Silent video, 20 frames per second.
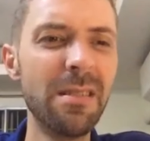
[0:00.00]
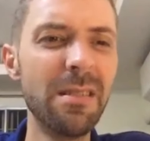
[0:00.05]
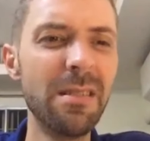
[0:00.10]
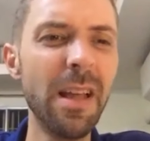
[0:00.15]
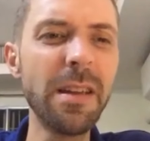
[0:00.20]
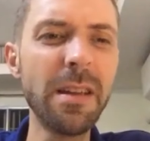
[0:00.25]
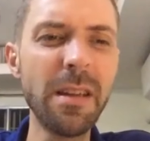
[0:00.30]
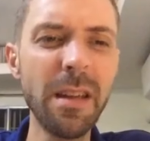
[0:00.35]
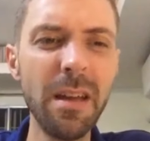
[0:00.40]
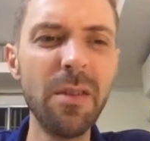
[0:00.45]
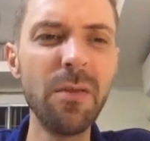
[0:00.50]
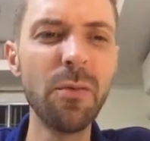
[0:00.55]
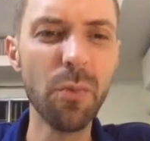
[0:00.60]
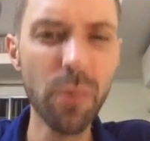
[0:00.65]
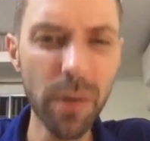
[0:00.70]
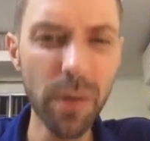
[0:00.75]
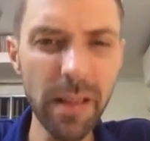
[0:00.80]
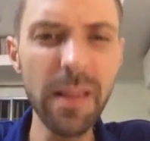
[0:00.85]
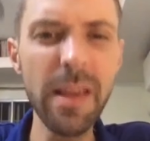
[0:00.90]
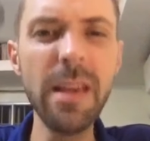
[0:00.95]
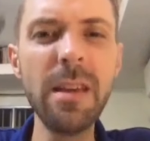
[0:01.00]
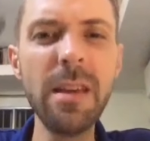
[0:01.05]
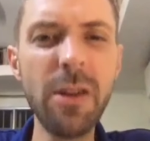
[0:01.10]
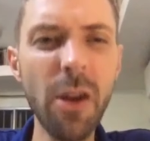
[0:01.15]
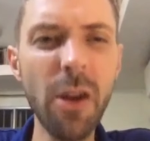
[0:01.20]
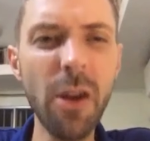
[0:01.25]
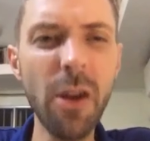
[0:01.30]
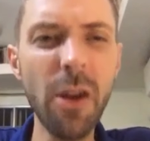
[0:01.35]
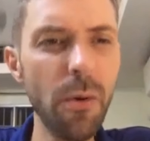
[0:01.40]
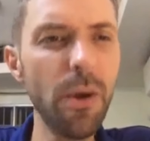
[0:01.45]
Like really
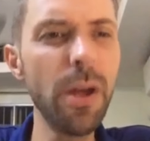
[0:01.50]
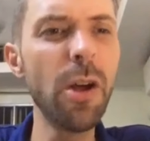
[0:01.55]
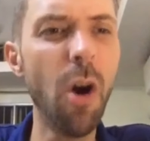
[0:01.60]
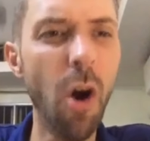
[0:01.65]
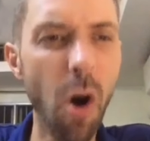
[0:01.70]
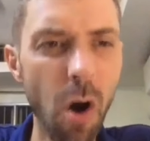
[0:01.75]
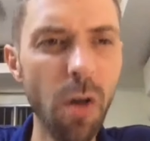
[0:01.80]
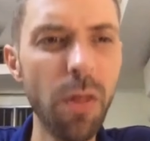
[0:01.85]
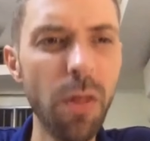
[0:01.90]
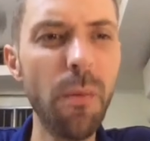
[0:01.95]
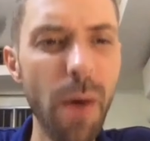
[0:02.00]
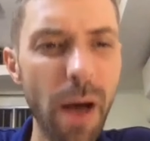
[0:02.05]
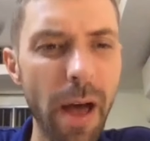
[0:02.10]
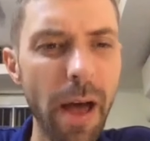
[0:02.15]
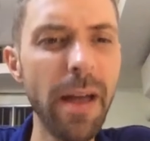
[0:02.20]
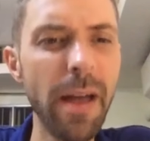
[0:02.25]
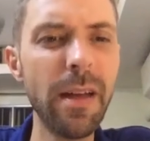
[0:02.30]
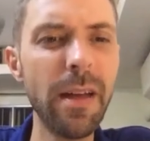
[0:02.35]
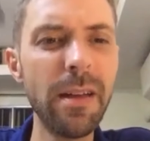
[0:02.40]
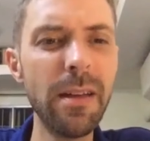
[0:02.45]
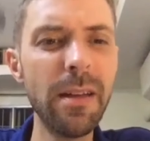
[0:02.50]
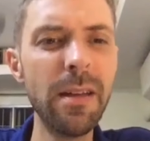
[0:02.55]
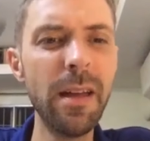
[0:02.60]
going all the way